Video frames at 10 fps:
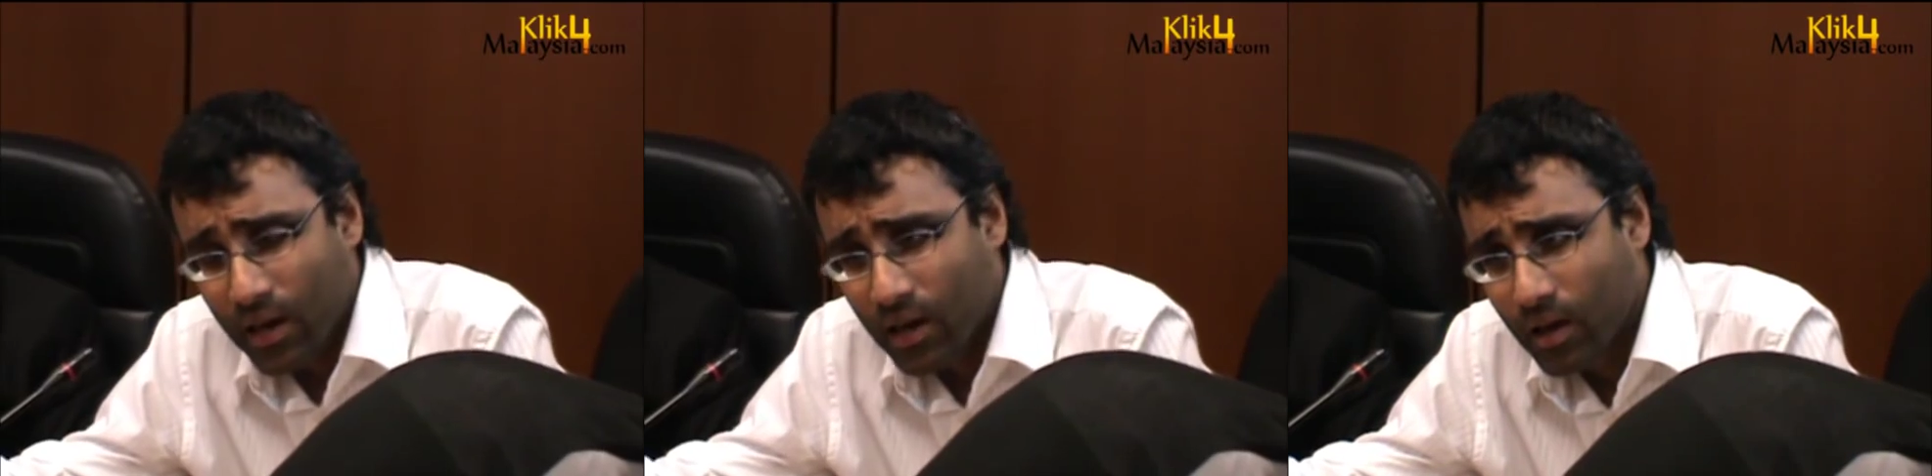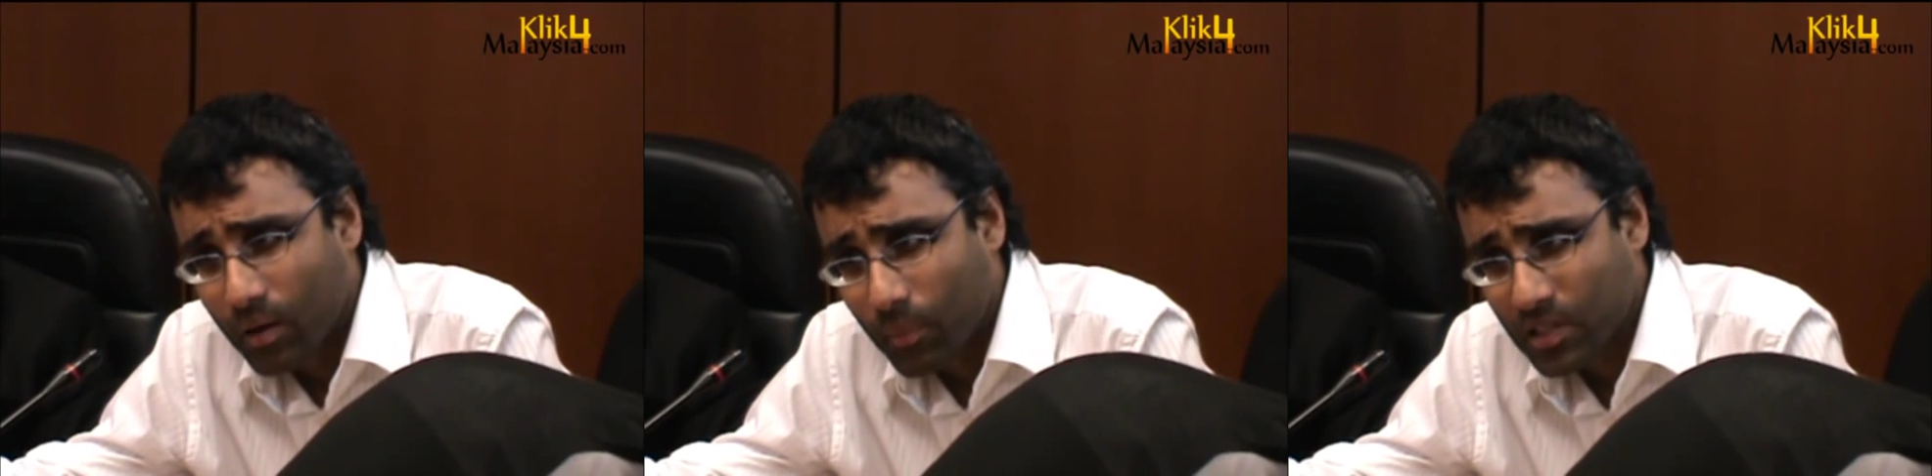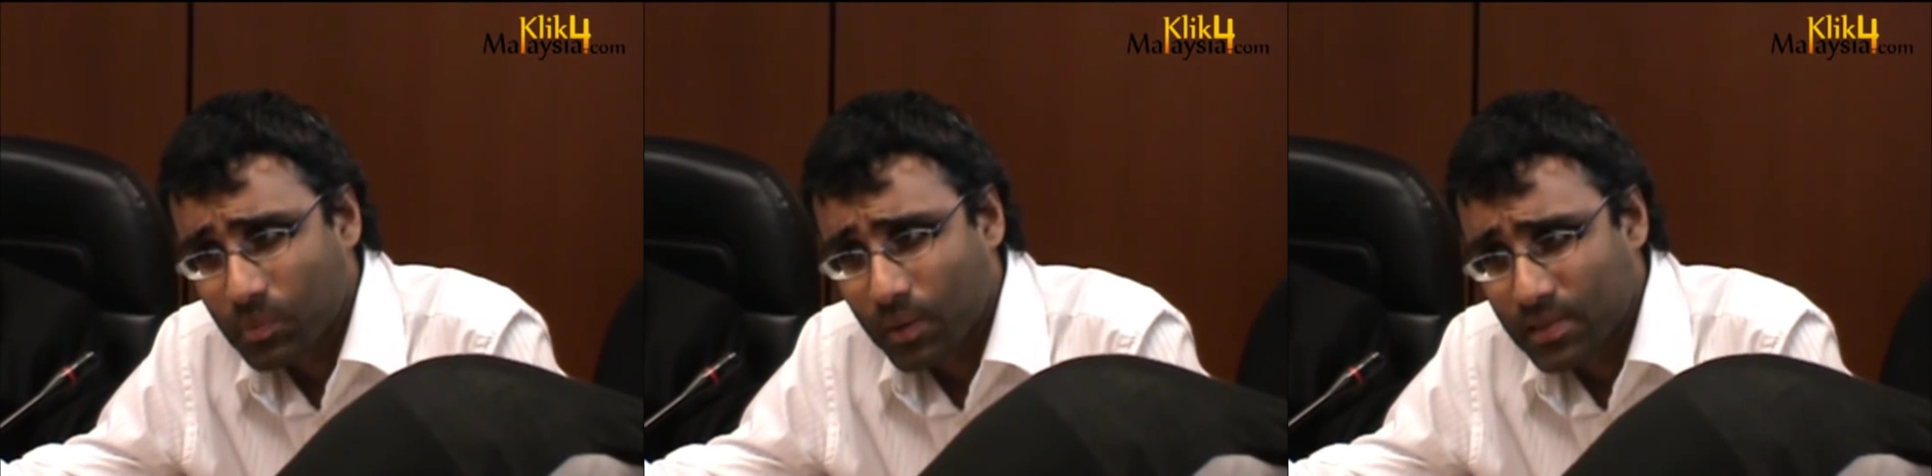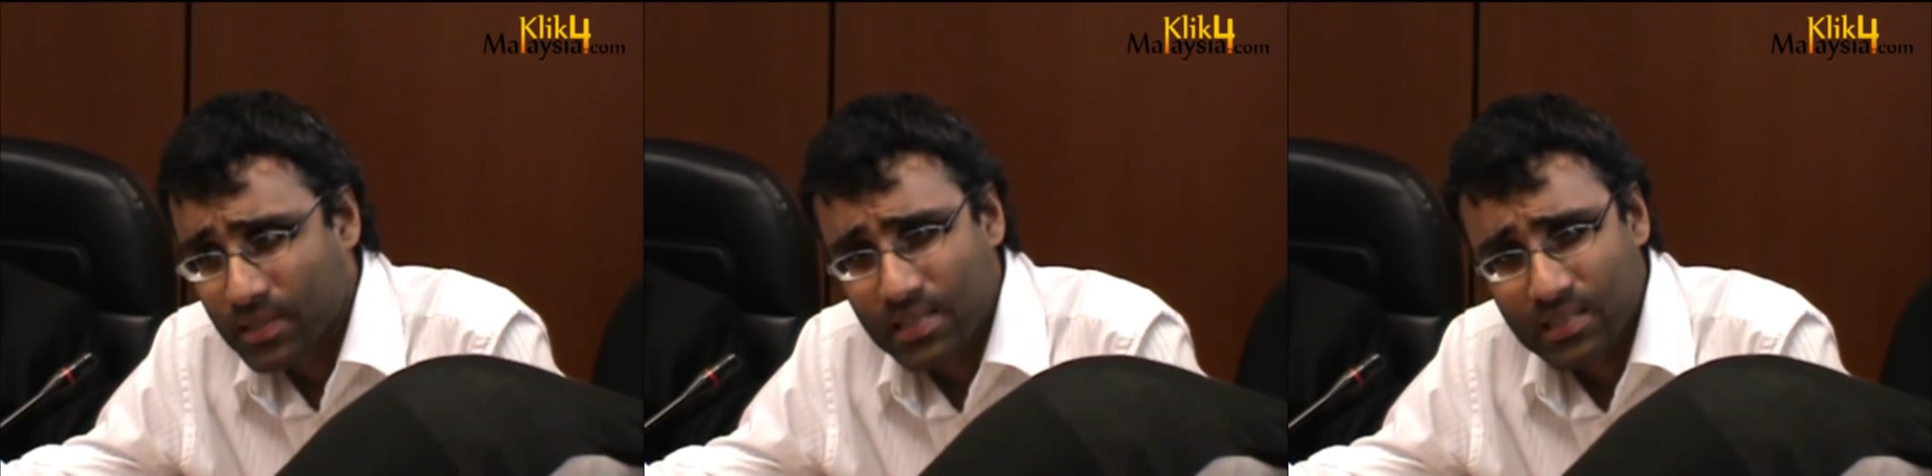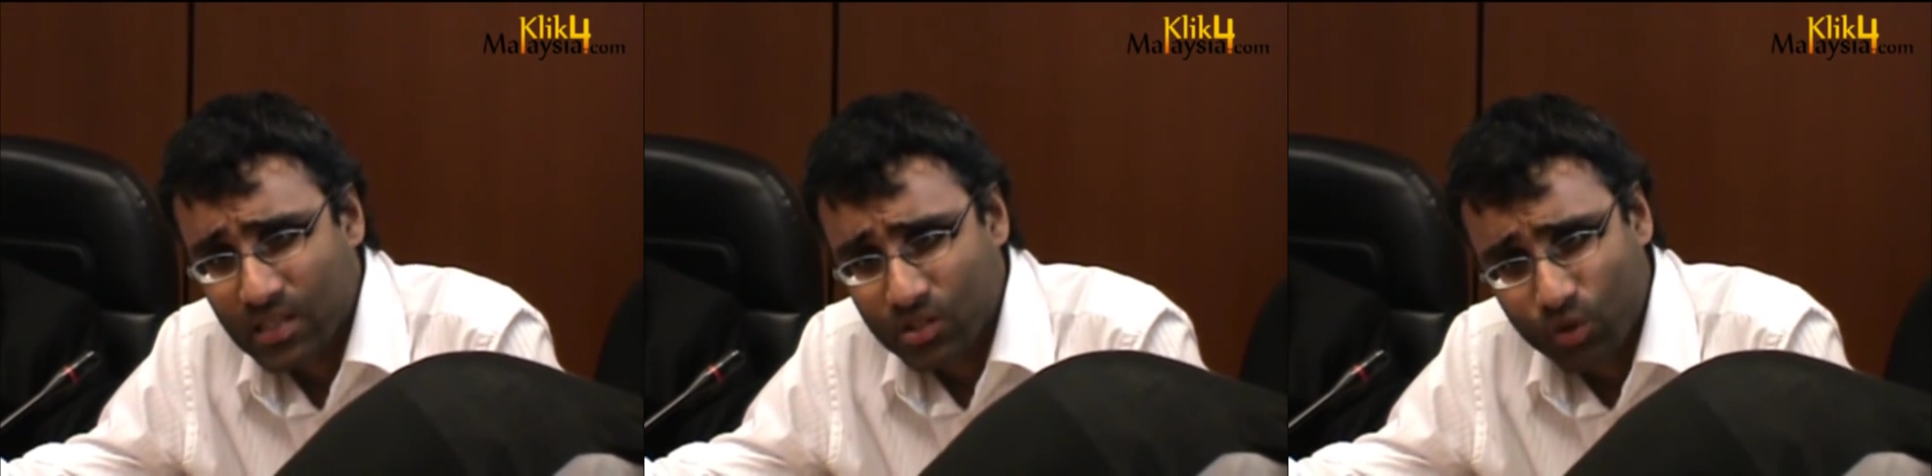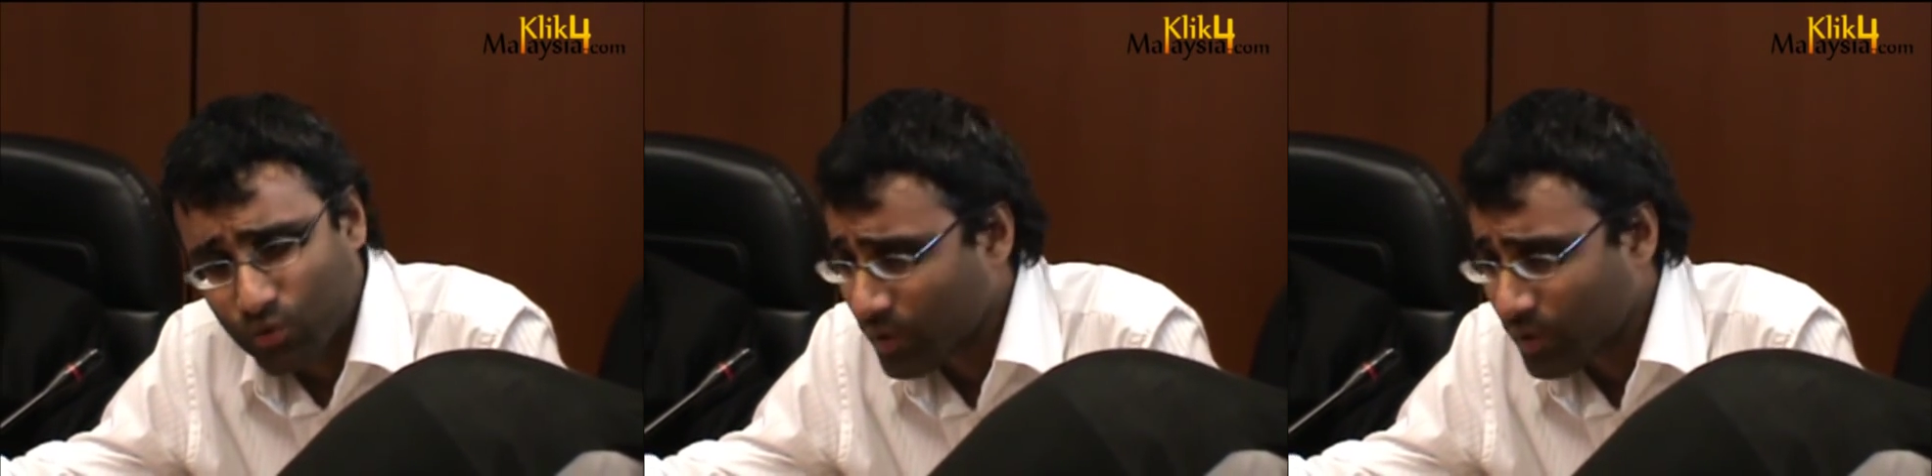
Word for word: uh, much publicized case of,